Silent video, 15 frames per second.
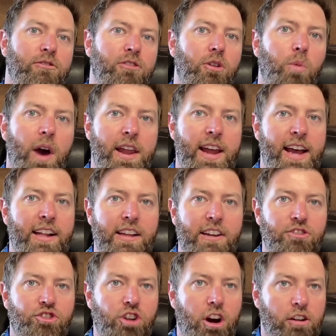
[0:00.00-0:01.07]
So when
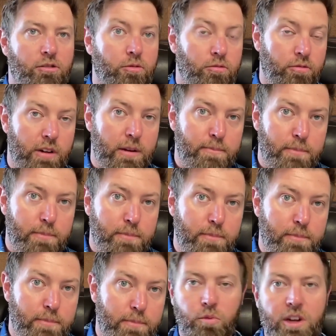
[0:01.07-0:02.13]
Alien Sharks was
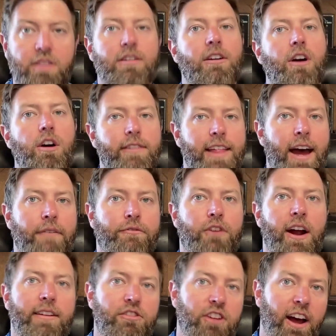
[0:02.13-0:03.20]
rebooted and we took over that
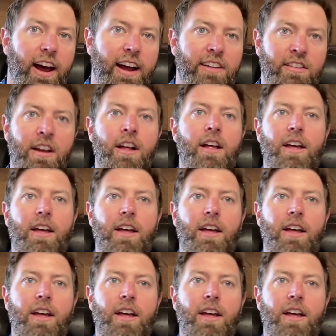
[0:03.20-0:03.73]
franchise,